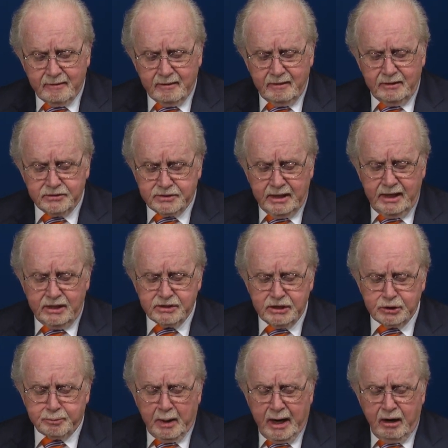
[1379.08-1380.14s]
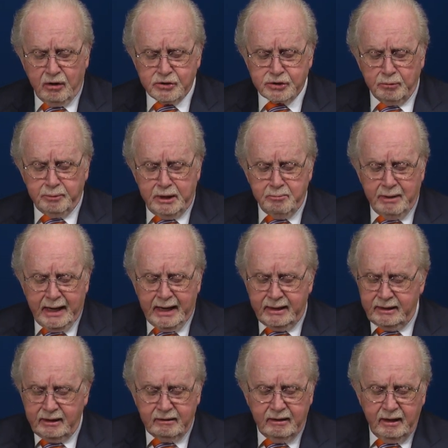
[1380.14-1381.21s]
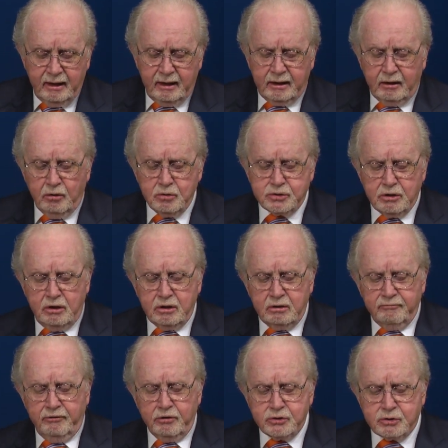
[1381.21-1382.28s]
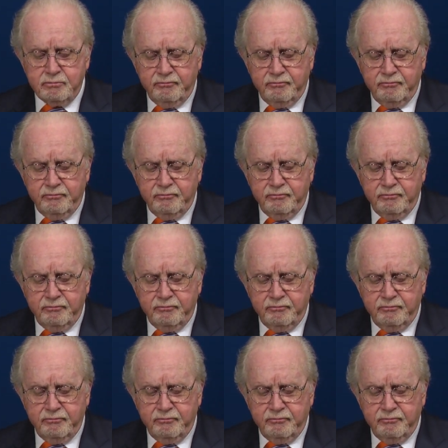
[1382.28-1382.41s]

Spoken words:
And it says, his power shall be mighty, and goes on to verse